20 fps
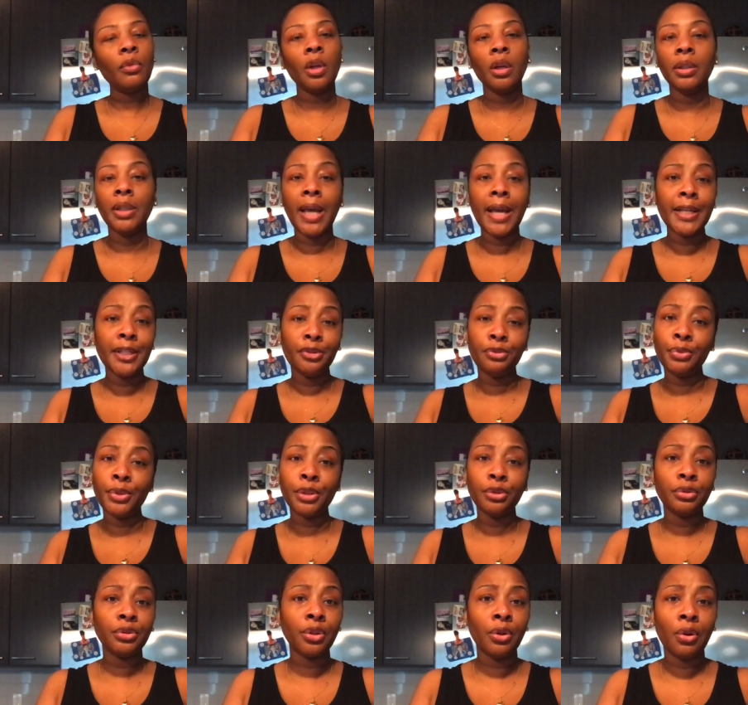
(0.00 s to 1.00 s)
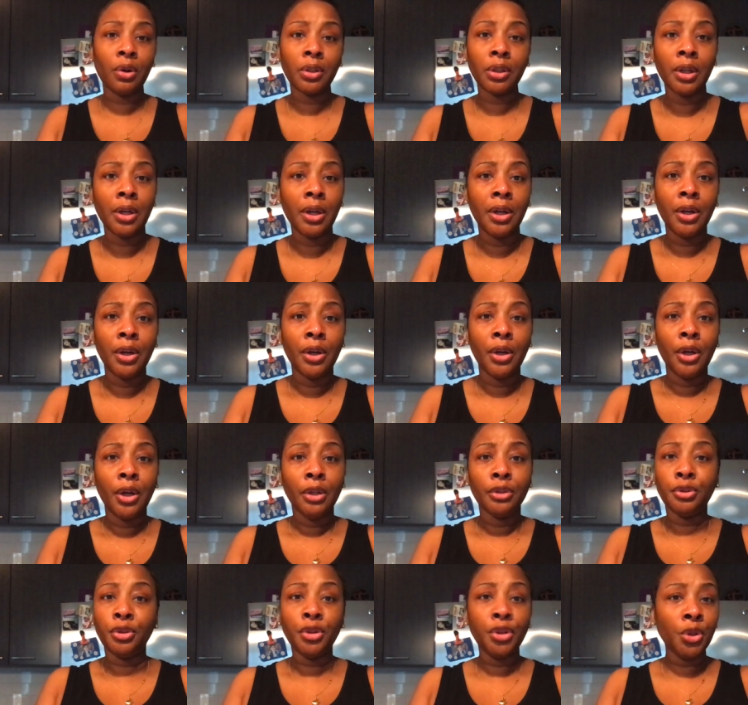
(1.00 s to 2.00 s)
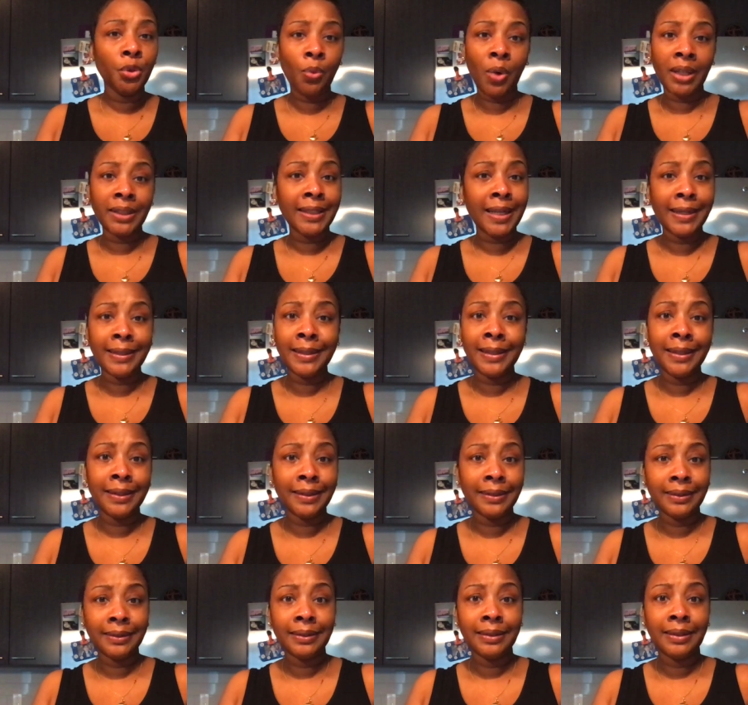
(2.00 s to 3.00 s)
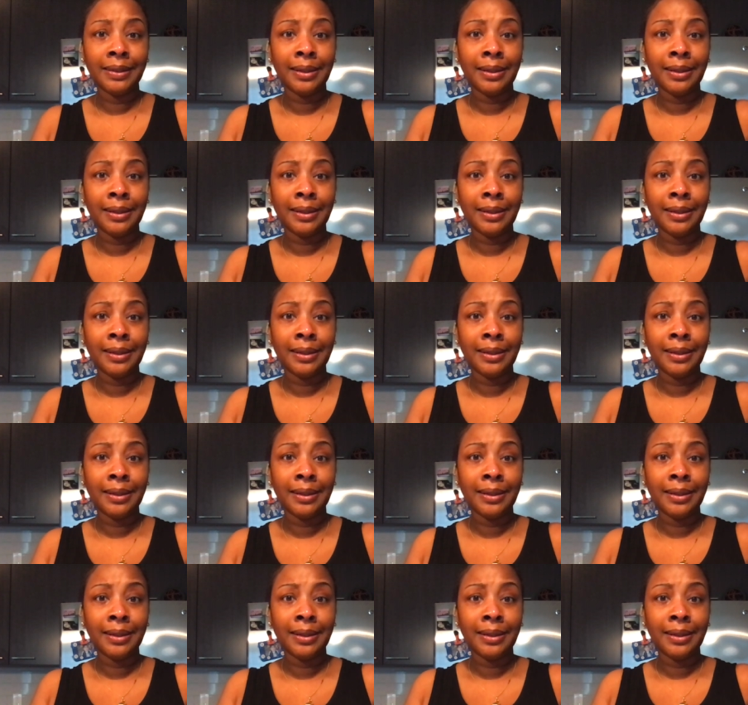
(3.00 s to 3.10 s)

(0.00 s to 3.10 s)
Ladies, real talk. Do you want that nigga?